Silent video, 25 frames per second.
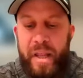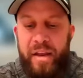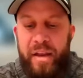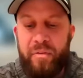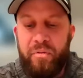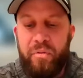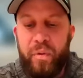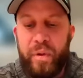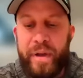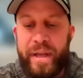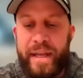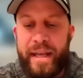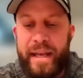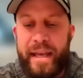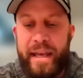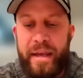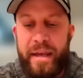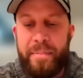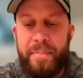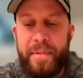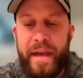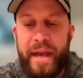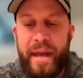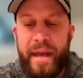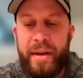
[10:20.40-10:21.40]
If we
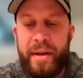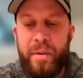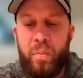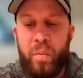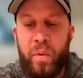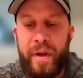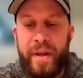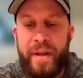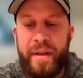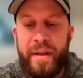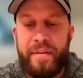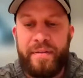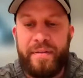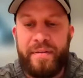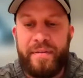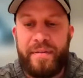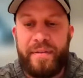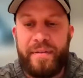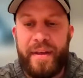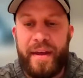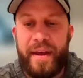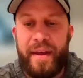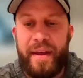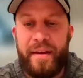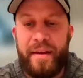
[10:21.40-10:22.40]
keep getting
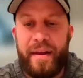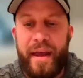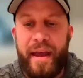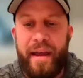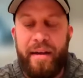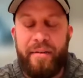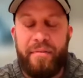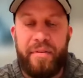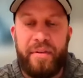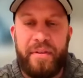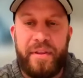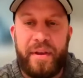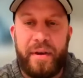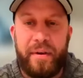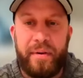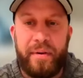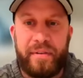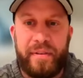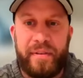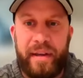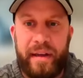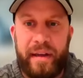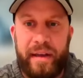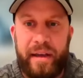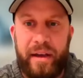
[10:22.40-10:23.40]
wins, then everything will
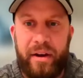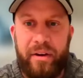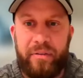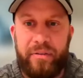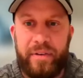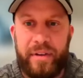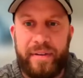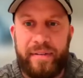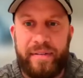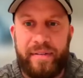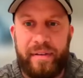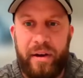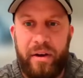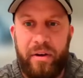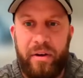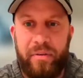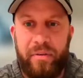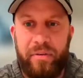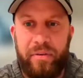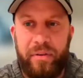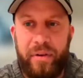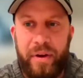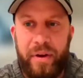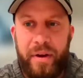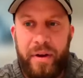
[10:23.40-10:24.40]
take care of
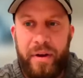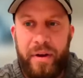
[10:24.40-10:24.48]
itself.